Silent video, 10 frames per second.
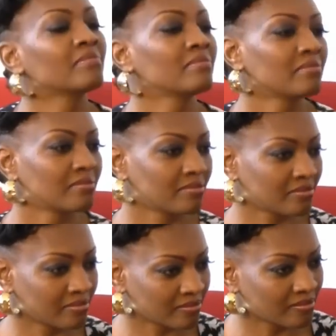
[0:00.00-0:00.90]
to get
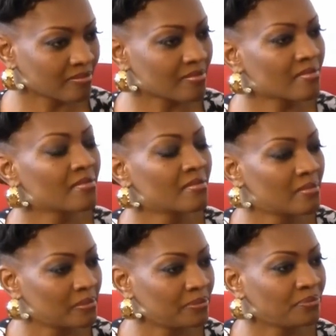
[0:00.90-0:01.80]
the curl,
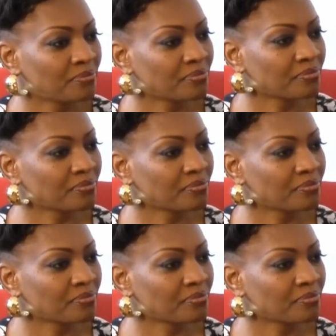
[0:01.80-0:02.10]
to keep